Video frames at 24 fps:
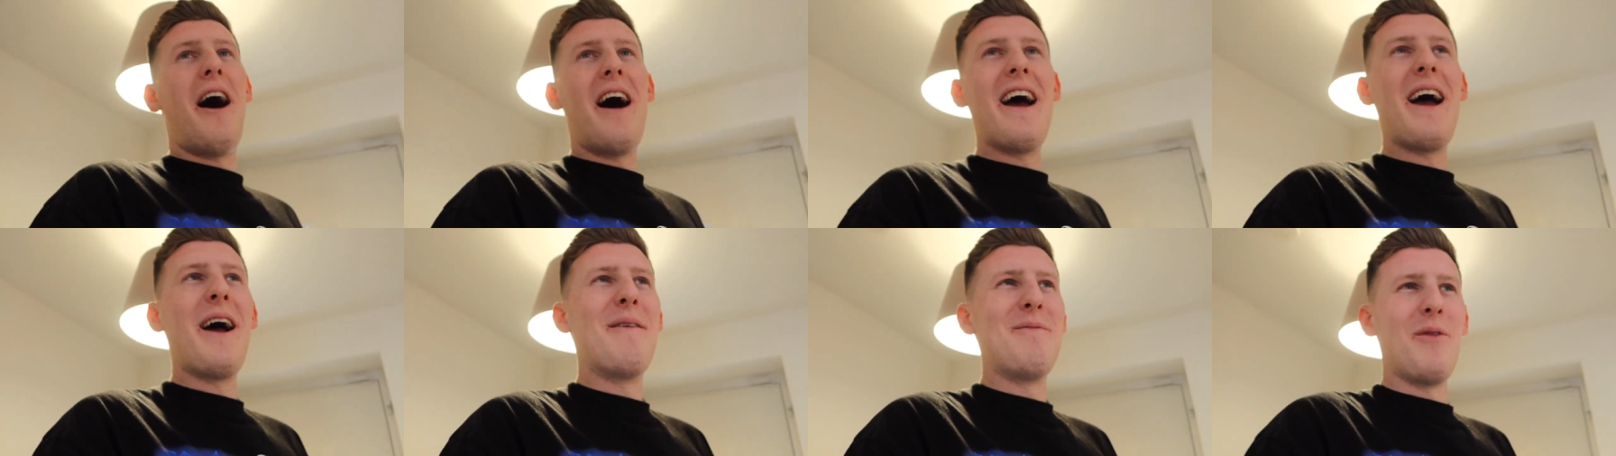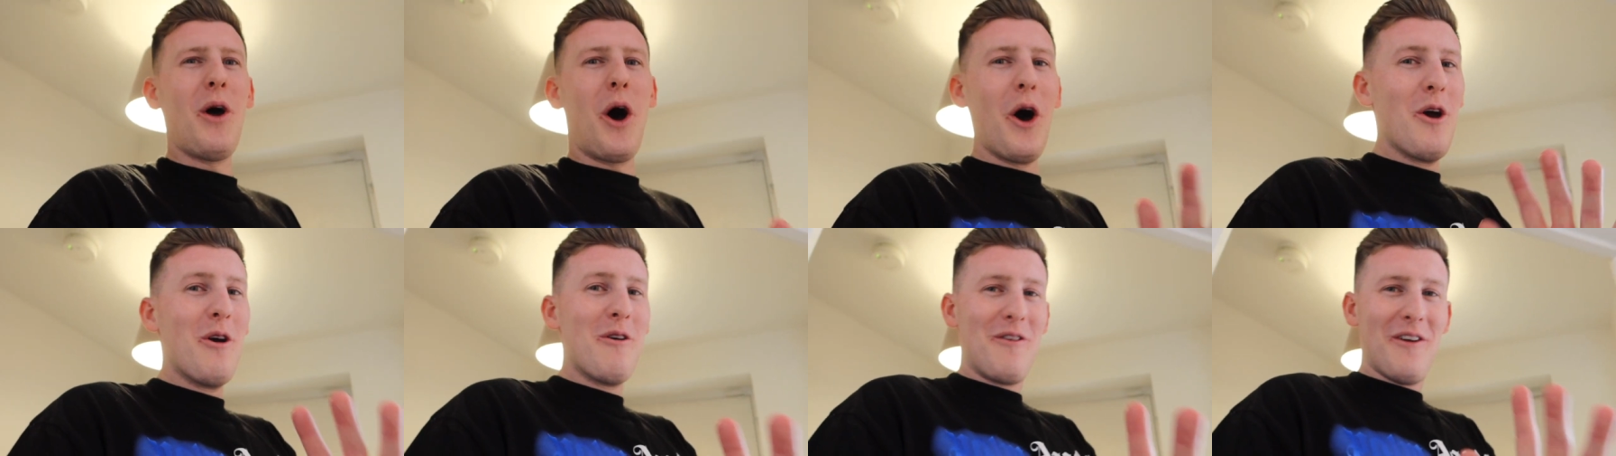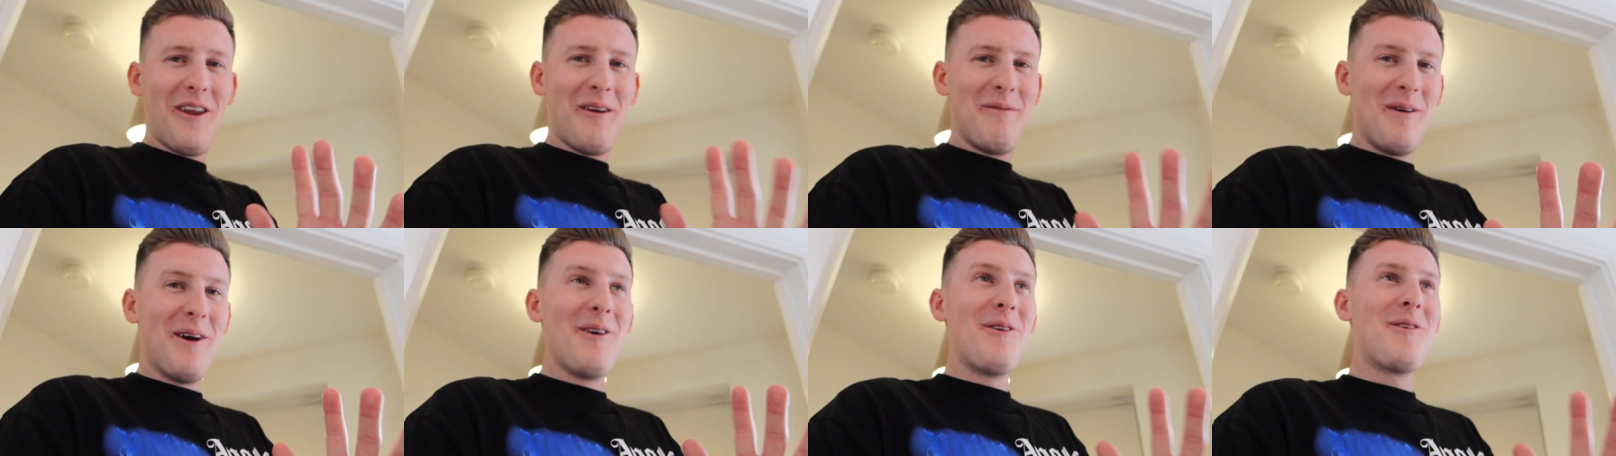I am over
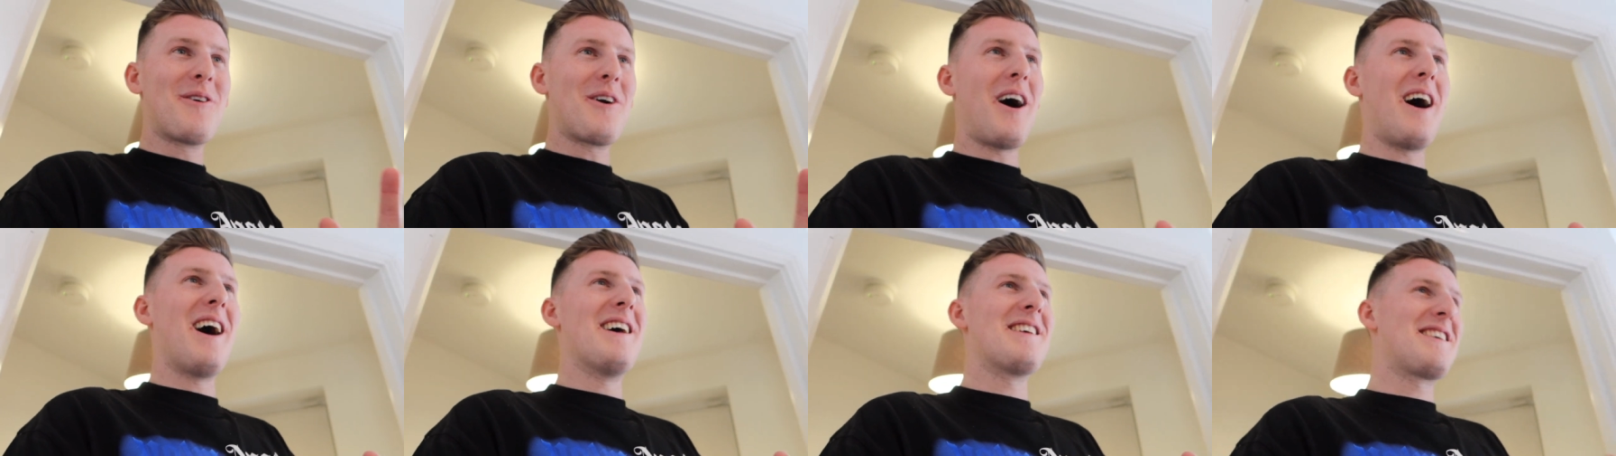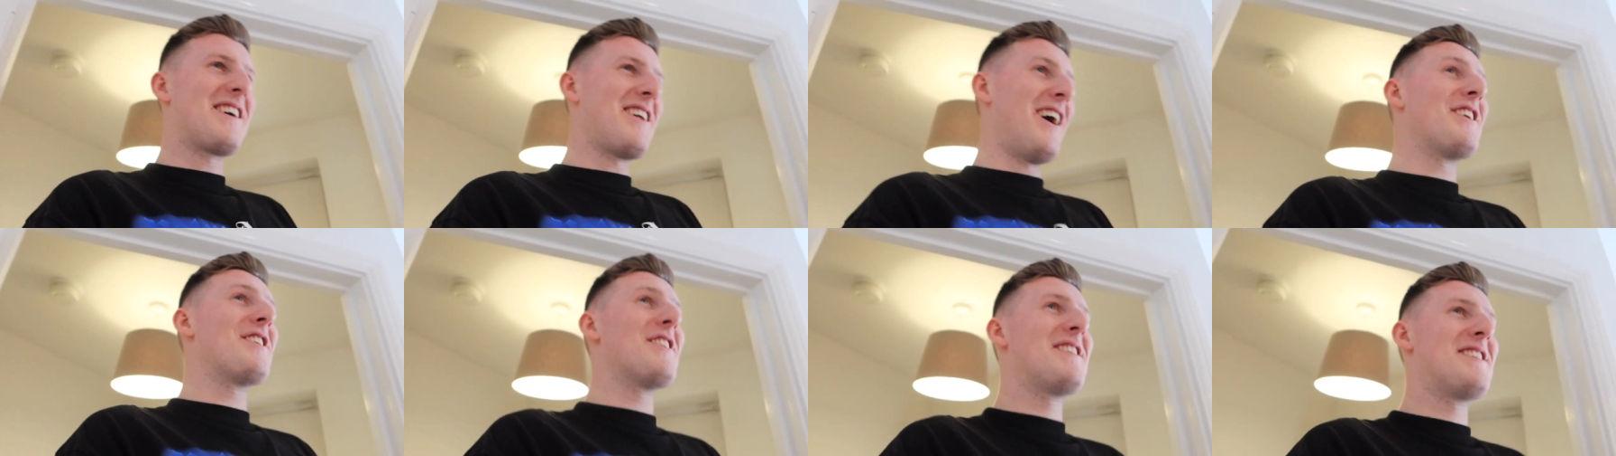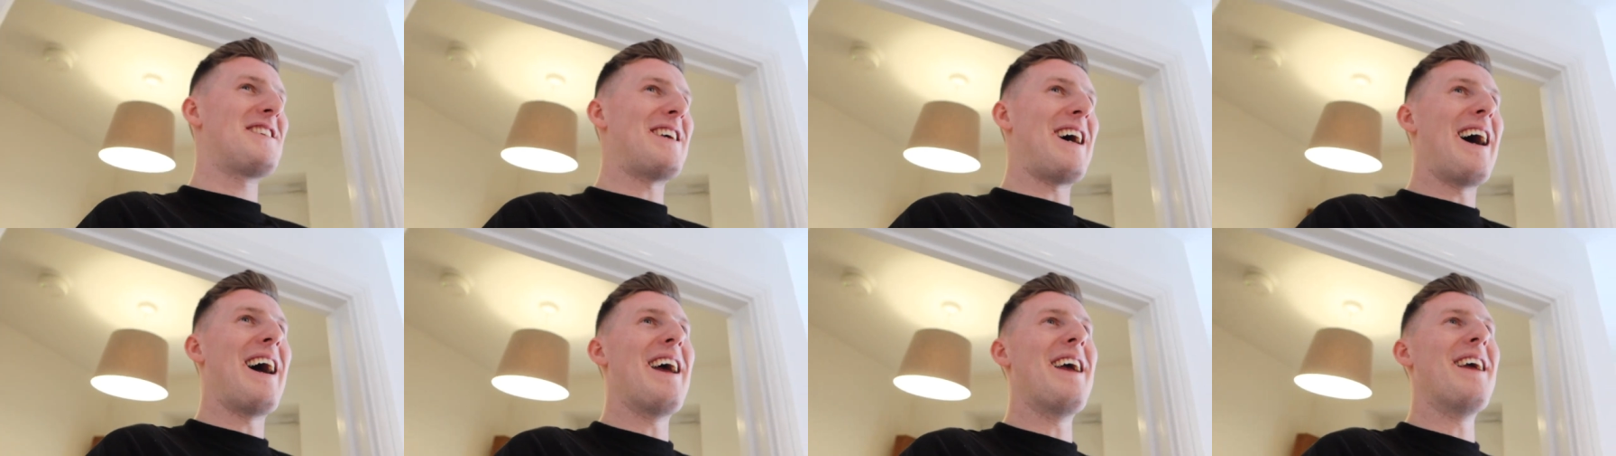the moon, guys. Can I just
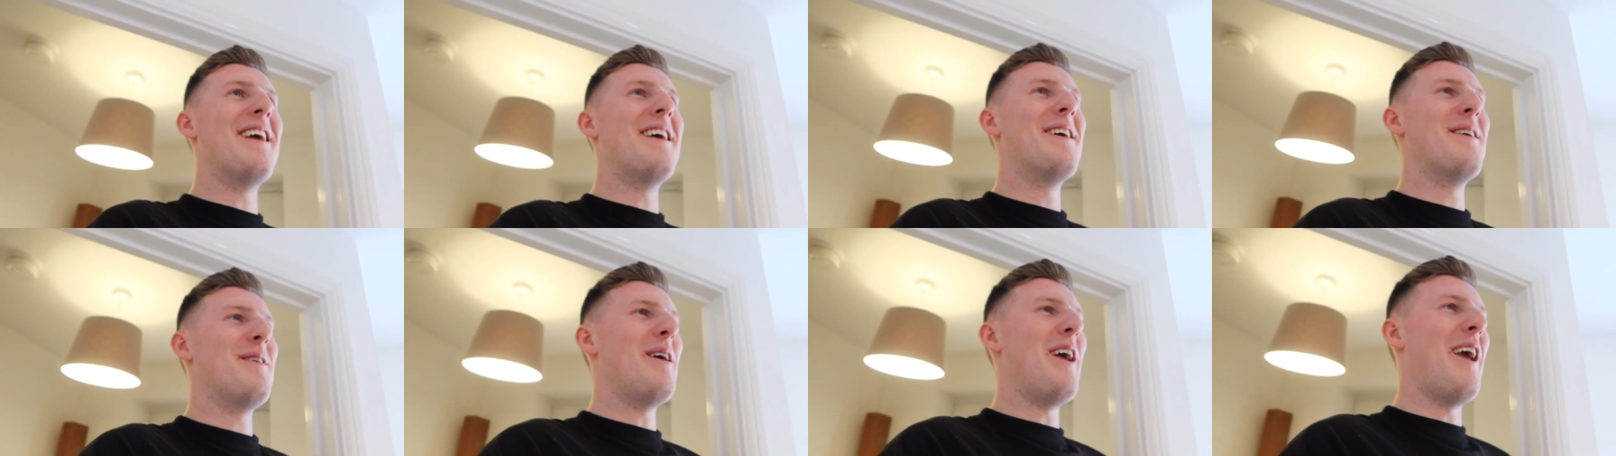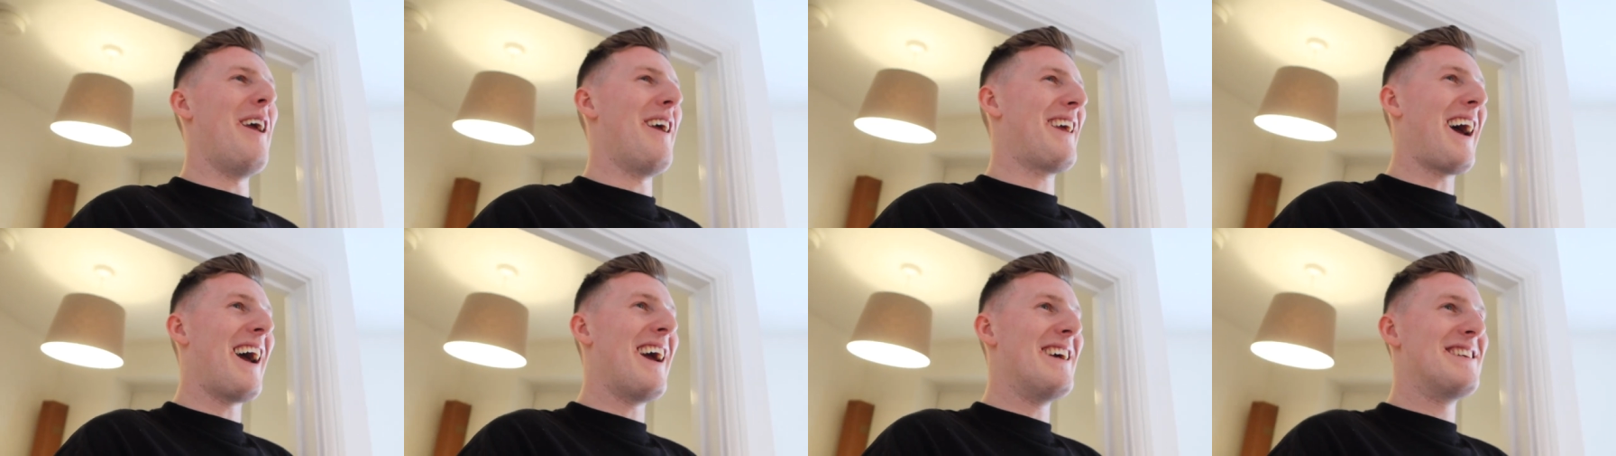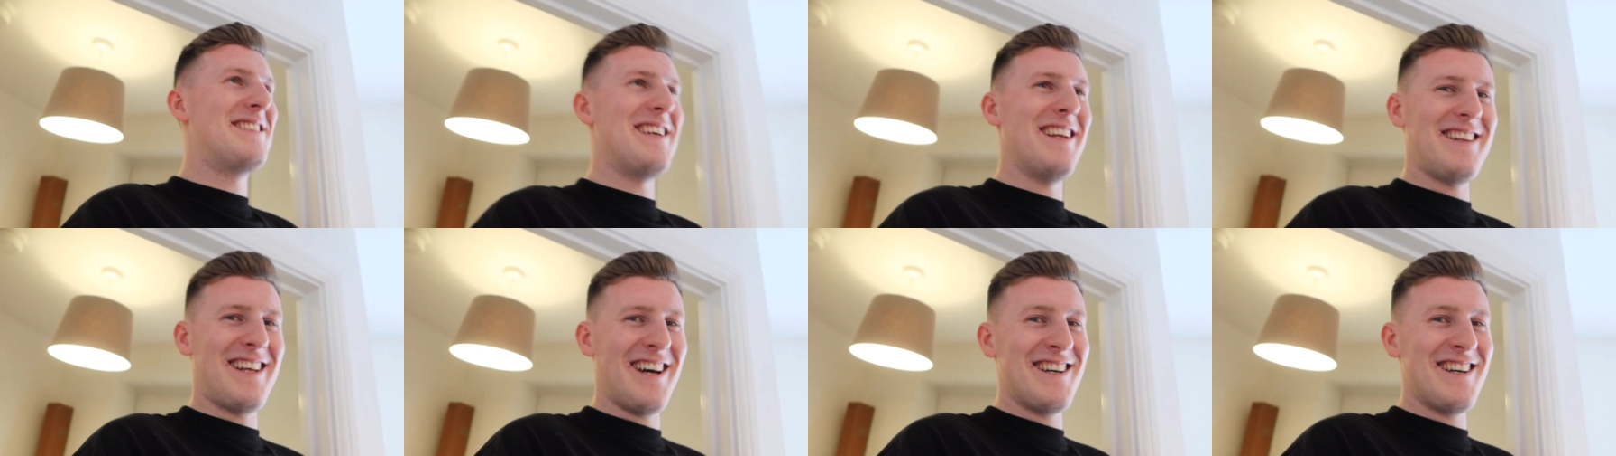say, in case it